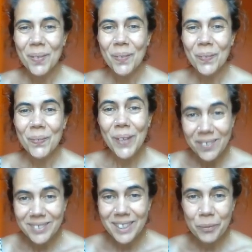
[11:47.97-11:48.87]

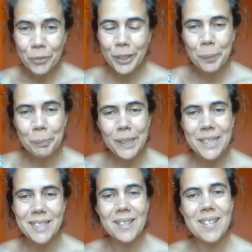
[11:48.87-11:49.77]
Well done for
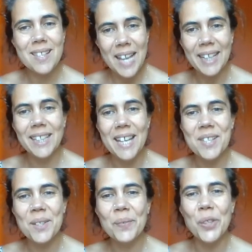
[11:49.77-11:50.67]
completing the second
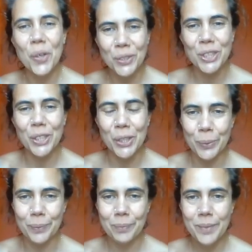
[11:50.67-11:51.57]
lesson of Doctor Who.
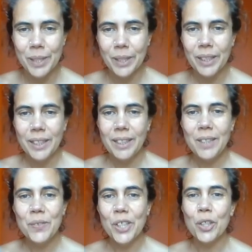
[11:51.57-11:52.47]

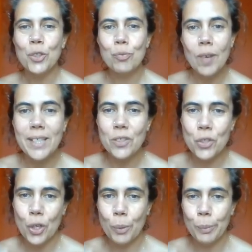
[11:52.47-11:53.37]
You've done a great
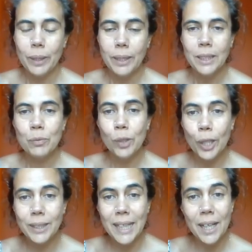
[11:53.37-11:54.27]
job. You've
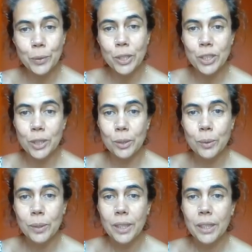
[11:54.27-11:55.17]
learnt how to
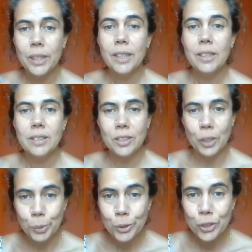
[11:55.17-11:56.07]
do
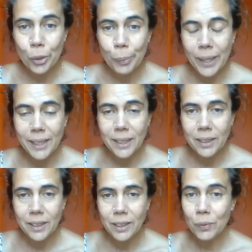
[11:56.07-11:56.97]
double stopping.
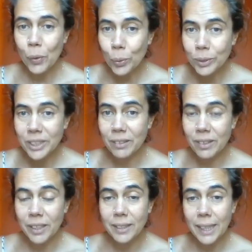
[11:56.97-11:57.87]
You've also
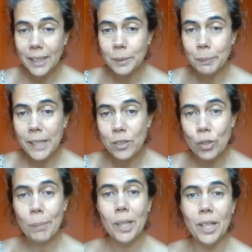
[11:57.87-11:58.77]
learnt how to play
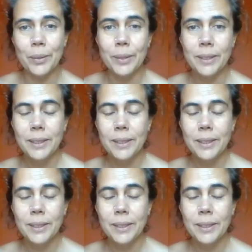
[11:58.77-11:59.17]
tremolo.